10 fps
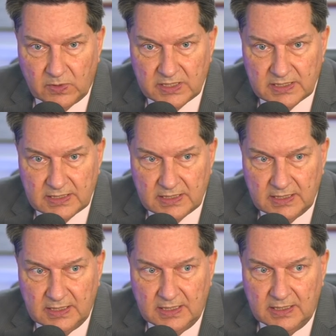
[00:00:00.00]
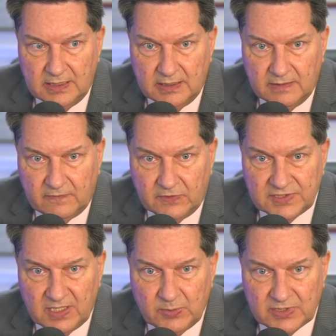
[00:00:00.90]
your wrist.
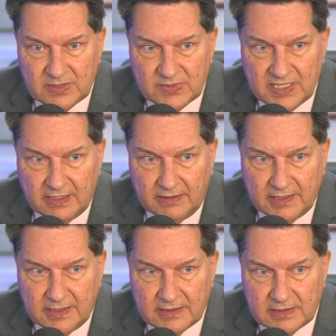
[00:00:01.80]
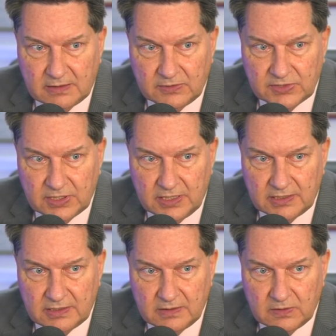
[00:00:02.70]
First, they put some saline solution
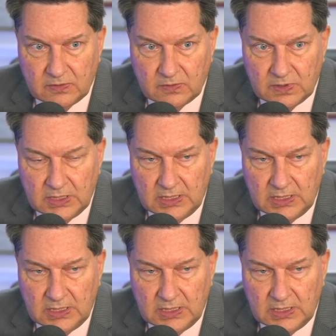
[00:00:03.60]
into you.